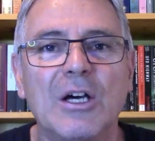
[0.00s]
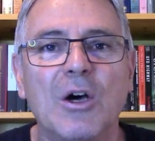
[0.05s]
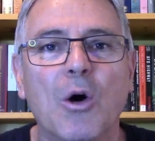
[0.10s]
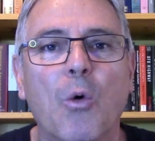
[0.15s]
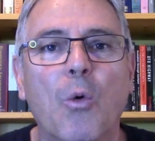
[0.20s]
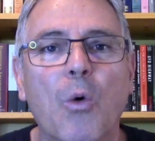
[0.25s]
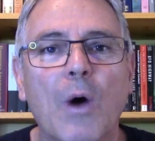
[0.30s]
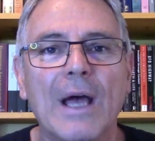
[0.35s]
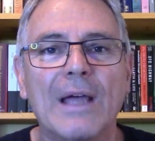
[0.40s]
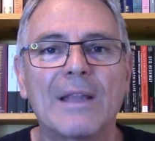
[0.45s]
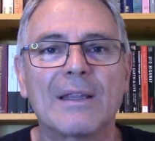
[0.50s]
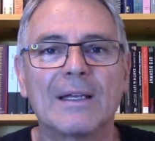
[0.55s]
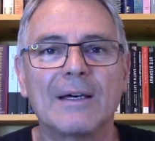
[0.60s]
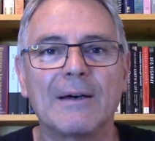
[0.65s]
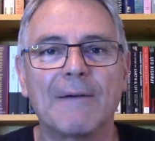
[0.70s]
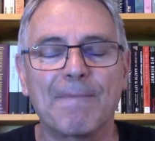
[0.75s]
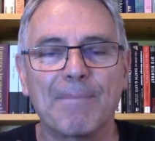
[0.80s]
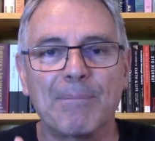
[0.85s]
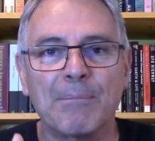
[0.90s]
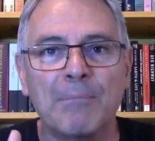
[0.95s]
where
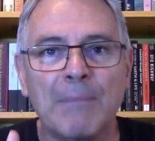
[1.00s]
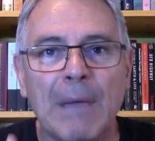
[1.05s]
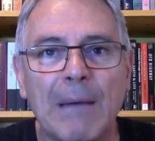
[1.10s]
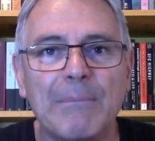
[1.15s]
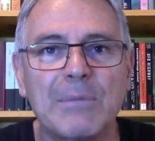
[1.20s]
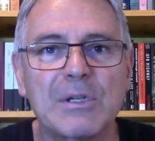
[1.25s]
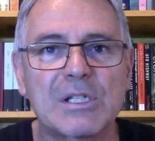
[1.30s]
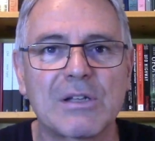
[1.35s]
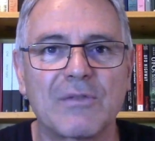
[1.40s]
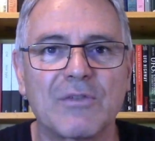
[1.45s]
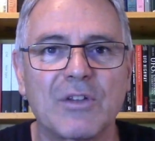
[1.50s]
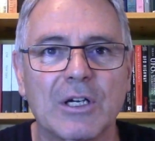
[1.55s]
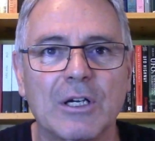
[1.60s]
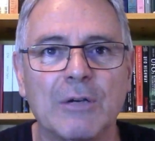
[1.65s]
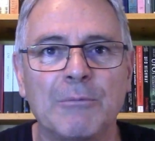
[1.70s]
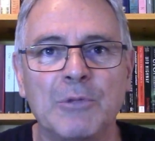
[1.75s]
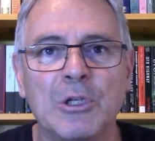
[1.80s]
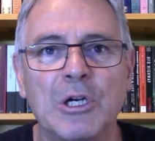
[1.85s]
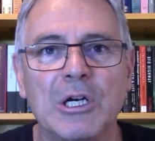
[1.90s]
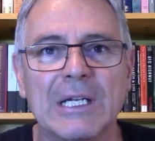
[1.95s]
the members of the
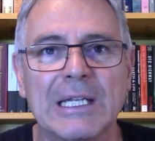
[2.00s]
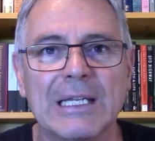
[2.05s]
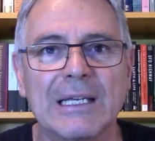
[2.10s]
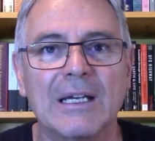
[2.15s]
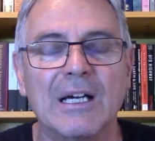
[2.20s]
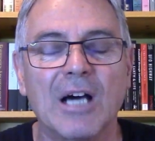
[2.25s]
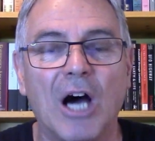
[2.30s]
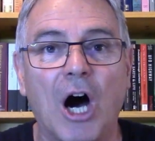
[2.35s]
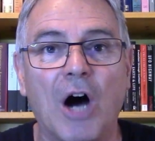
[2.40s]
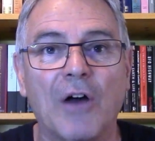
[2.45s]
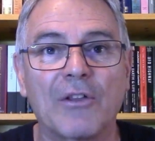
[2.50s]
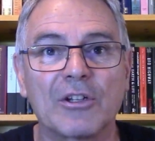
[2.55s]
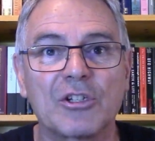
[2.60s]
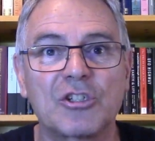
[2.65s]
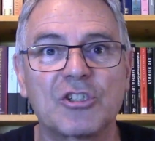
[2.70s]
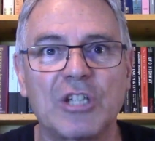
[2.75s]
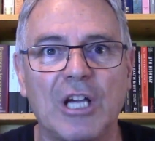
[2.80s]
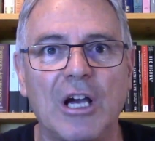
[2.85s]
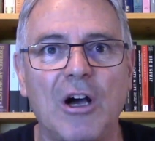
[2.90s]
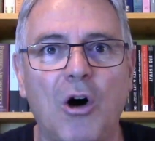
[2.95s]
community are the
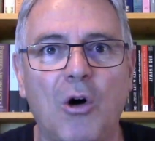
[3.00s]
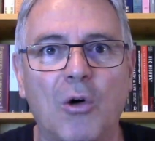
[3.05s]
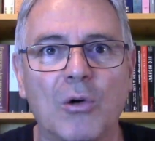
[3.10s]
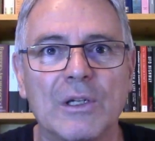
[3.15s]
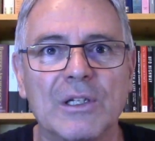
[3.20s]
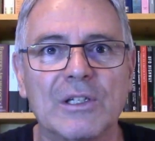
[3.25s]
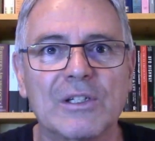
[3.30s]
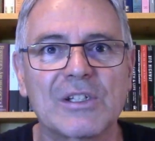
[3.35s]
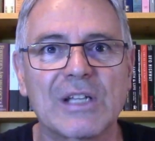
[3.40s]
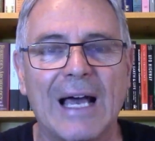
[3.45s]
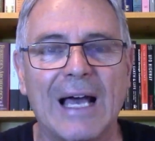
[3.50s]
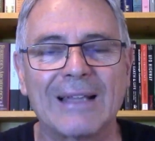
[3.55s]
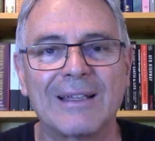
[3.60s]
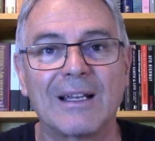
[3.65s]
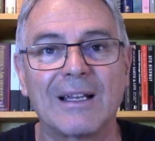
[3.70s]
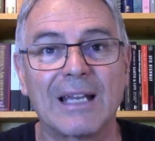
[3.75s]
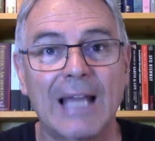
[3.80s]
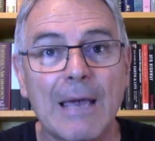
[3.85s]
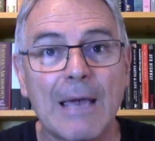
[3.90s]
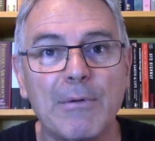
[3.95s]
shareholders and
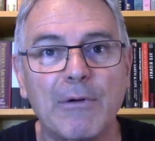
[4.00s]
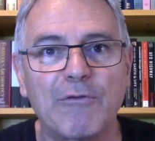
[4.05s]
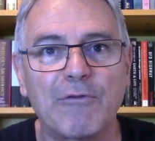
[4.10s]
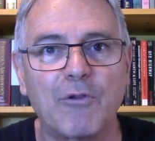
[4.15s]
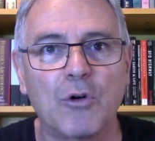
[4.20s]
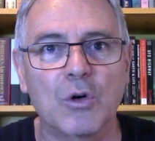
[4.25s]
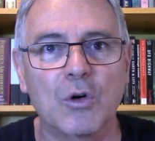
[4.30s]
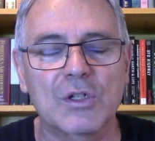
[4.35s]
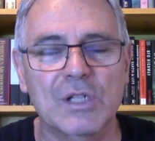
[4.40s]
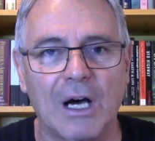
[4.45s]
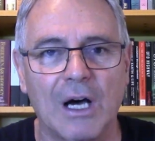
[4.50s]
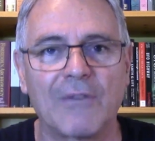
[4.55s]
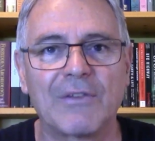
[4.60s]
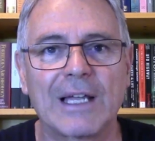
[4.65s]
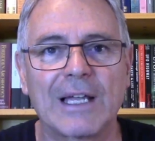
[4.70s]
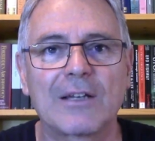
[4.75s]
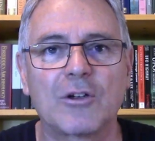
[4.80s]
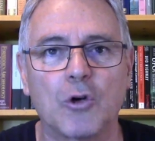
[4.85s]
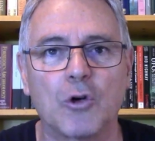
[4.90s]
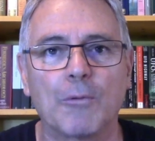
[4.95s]
the labor force of
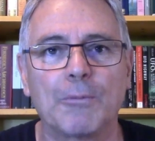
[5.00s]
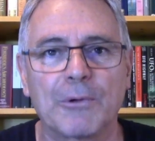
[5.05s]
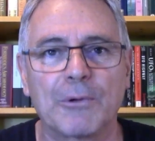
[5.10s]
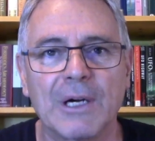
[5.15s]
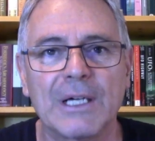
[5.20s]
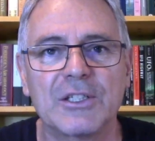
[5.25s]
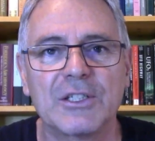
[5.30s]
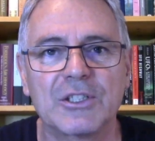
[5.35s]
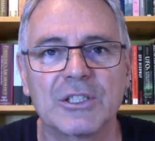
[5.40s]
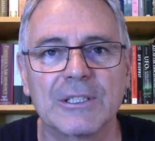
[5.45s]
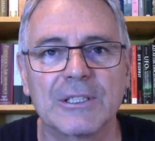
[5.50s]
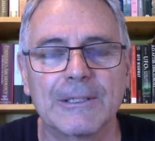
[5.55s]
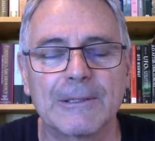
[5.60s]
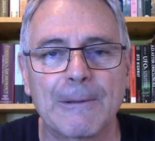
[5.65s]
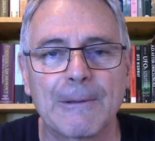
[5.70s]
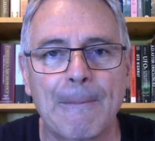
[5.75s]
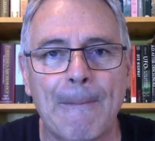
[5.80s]
that corporation.